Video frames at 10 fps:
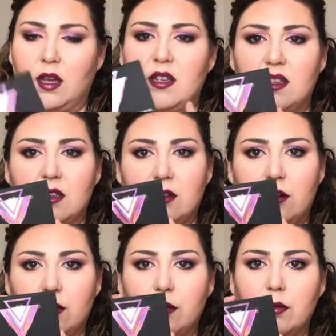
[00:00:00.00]
Is this
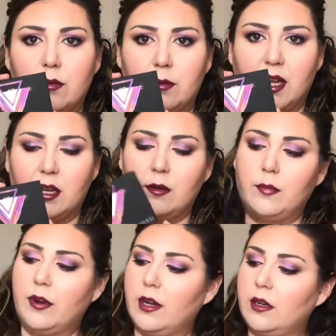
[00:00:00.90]
her own
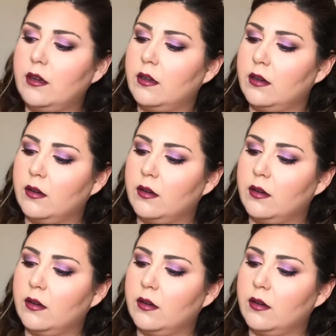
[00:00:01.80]
makeup brand?